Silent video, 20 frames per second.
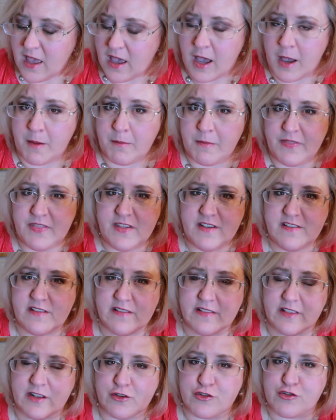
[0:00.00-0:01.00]
Um, but this
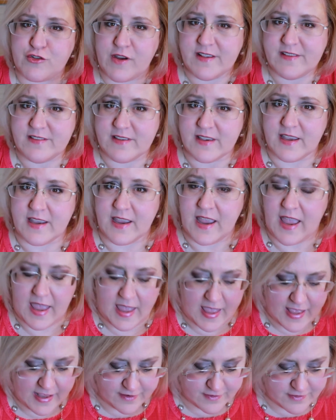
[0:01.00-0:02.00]
is a little dressy,
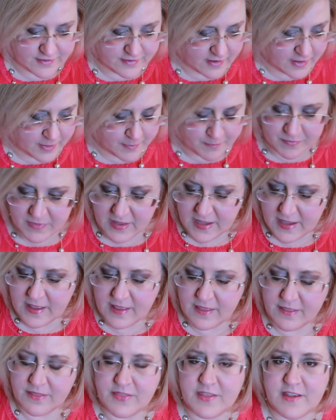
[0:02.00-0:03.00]
and um,
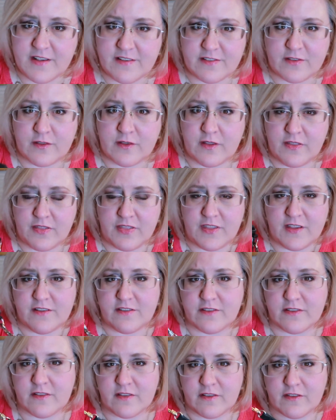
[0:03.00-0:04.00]
this,
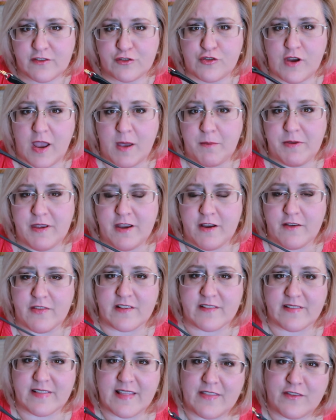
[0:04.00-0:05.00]
this strap here,
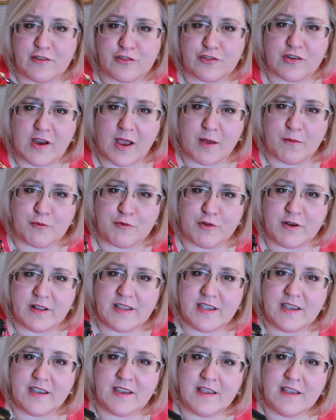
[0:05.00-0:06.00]
this leather strap,
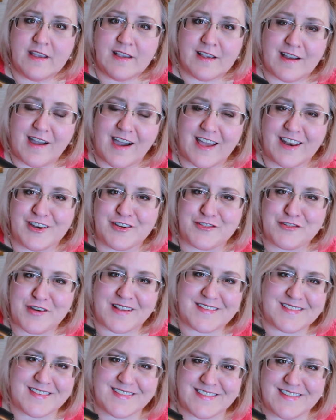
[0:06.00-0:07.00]
really kind of
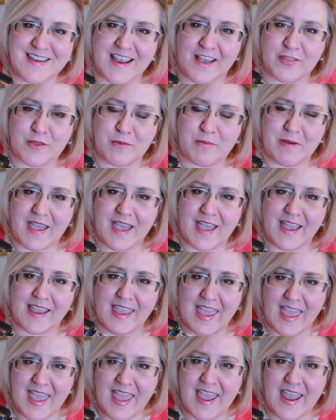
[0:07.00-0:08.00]
dresses down the
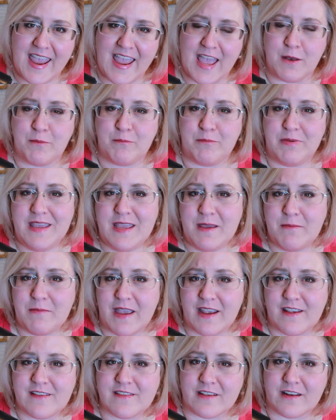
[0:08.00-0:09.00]
bag, A, and B
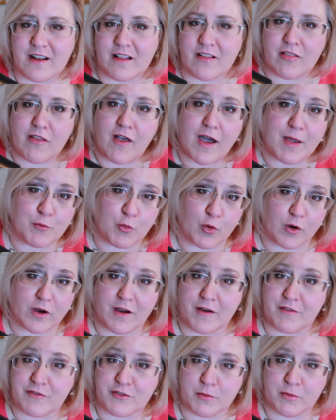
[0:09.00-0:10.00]
makes it a lot more
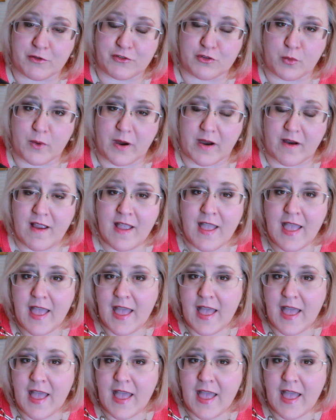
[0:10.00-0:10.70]
comfortable to wear.